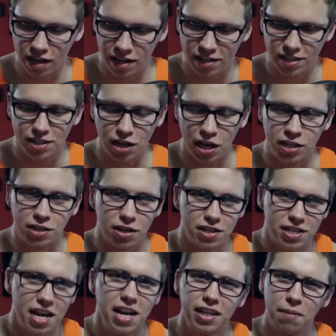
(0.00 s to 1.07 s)
It's a
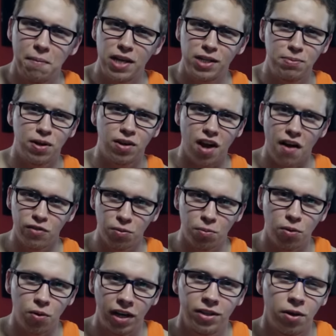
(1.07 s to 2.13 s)
setting that makes me
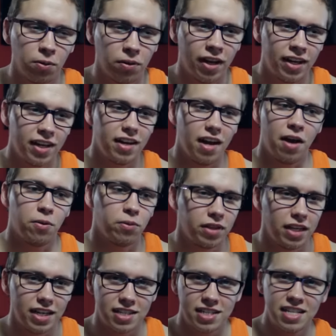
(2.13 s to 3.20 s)
uncomfortable. I don't like it. I don't
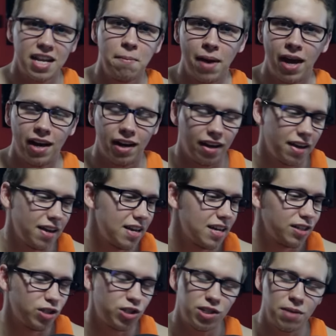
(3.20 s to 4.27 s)
think it's cinematic.
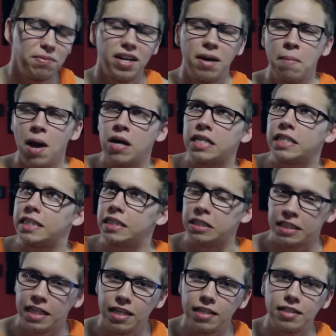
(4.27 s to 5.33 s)
Just something about it I
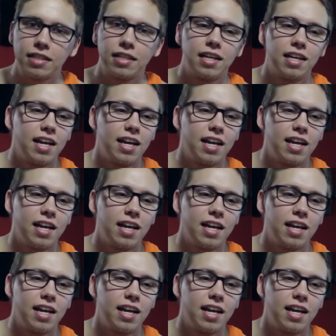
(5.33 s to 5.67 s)
just hate.